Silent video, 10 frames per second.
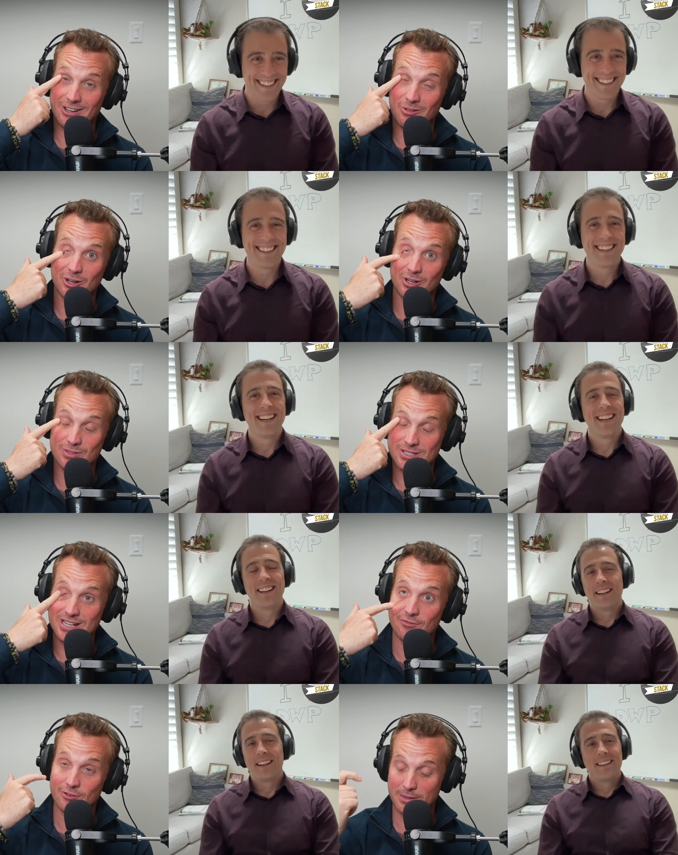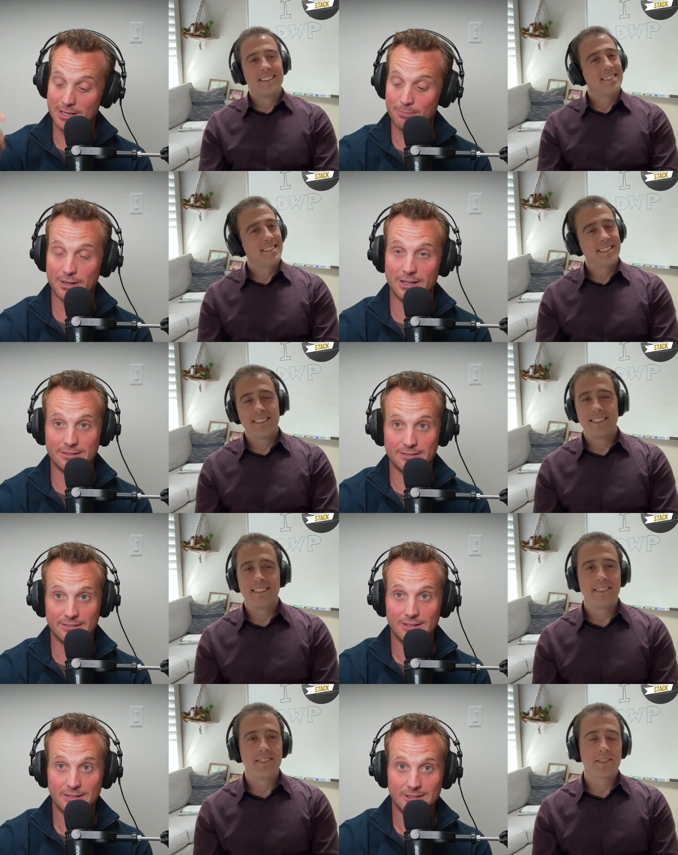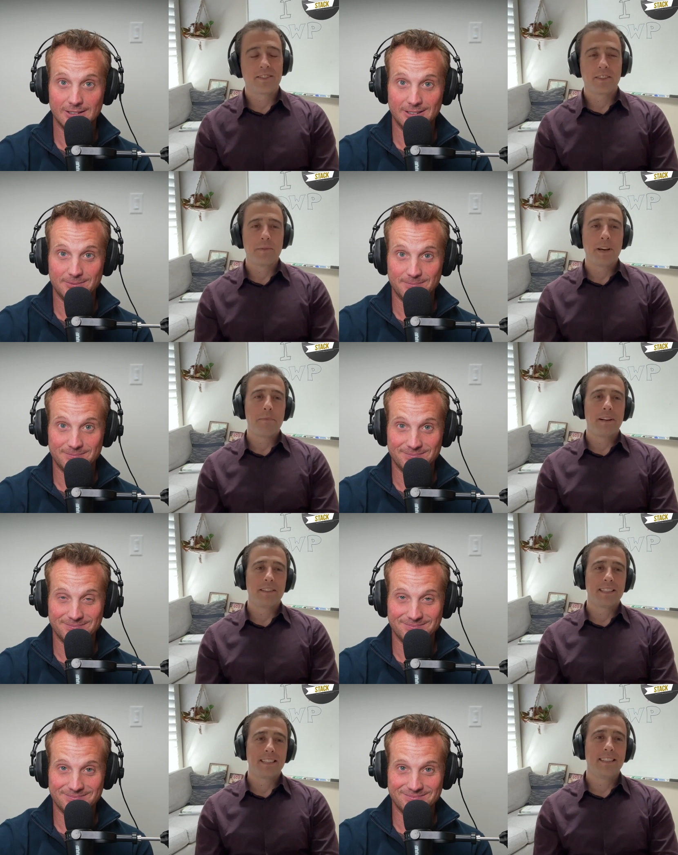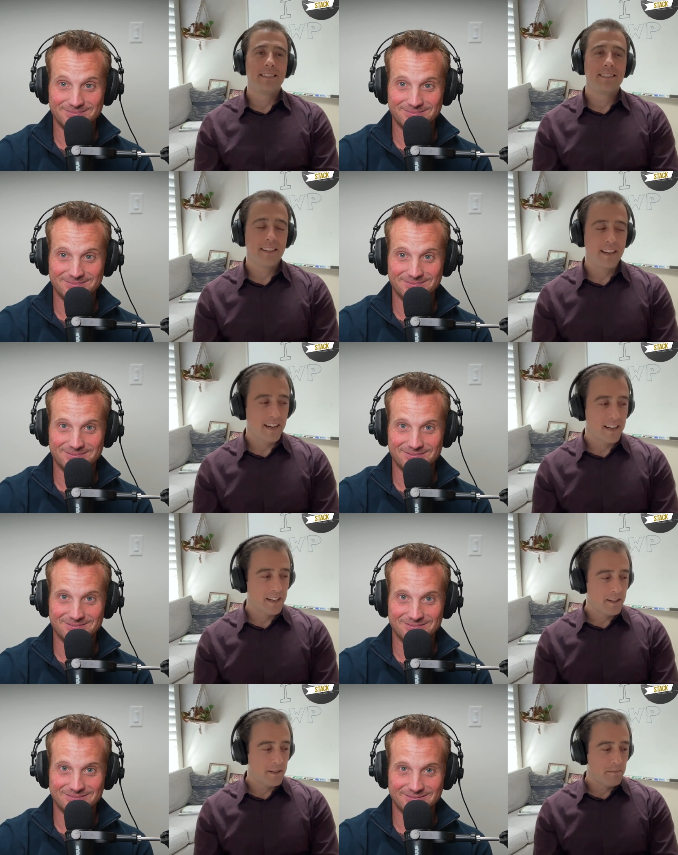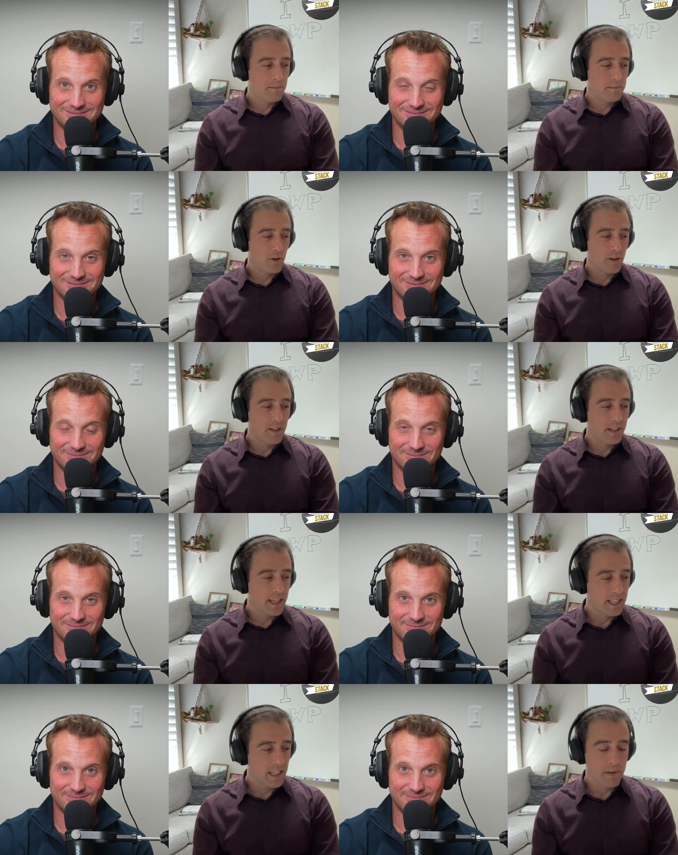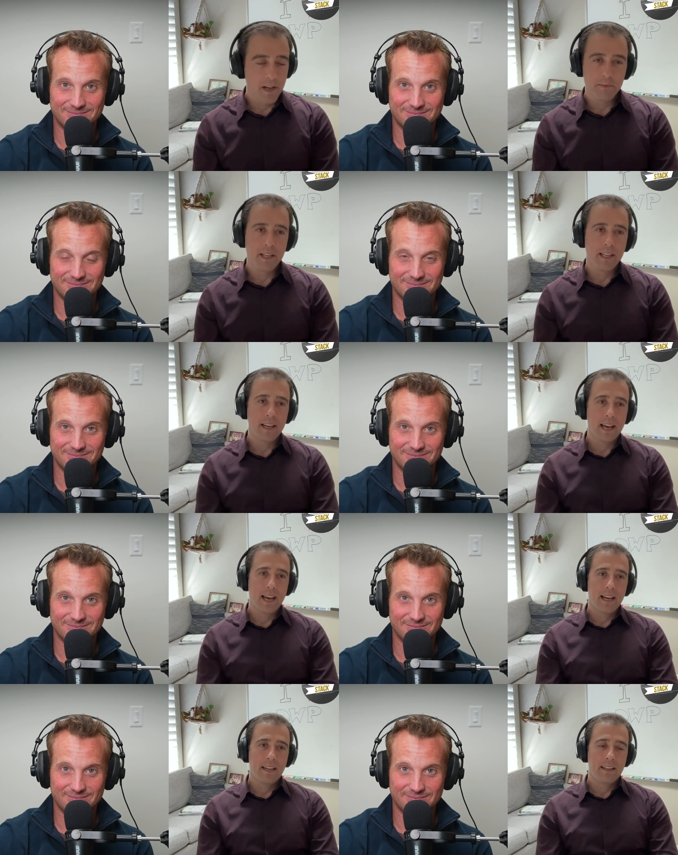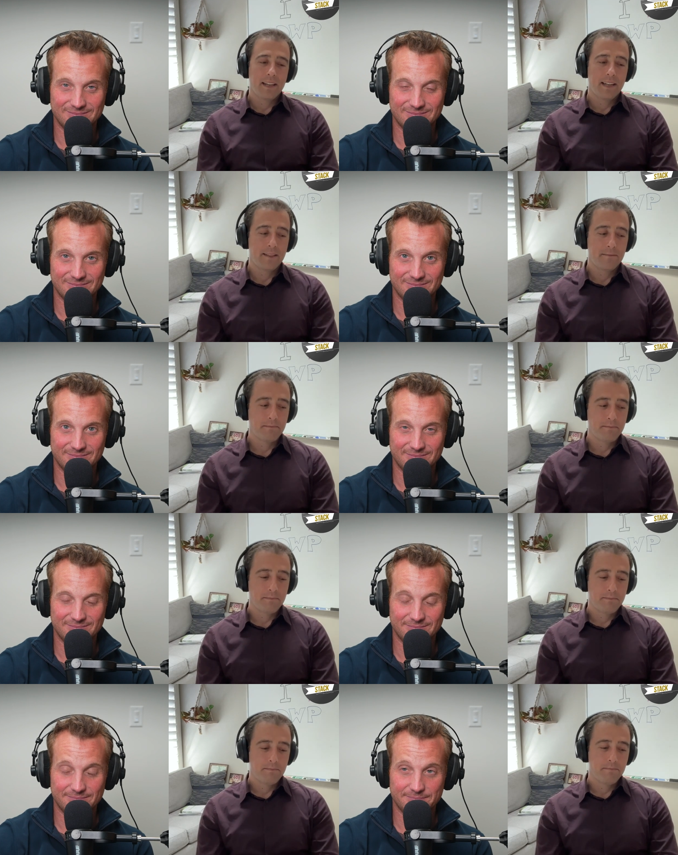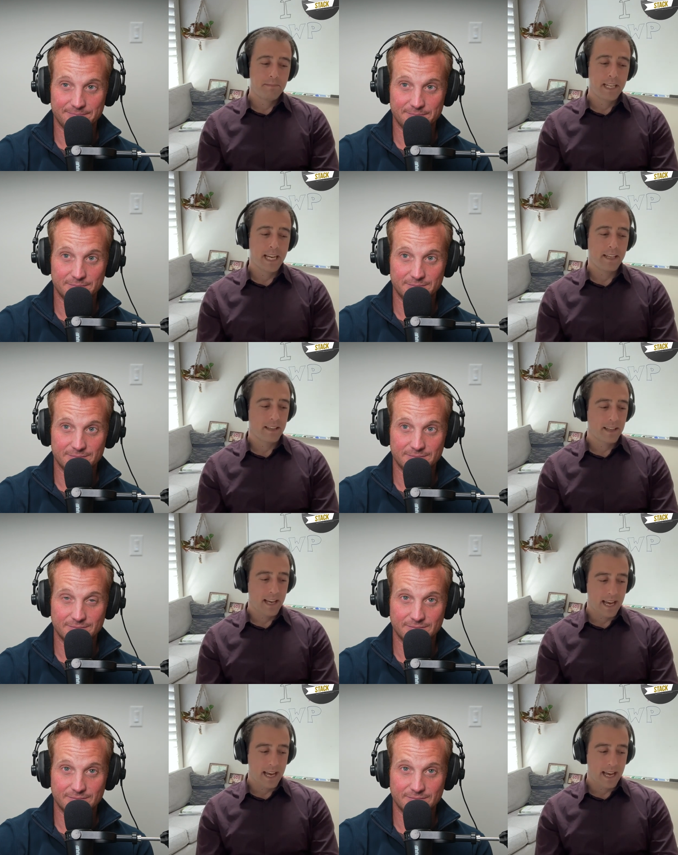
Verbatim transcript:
Speaker 1: you're working with stuff for me but
Speaker 2: just look me up on LinkedIn, um, or you can email me at um, nick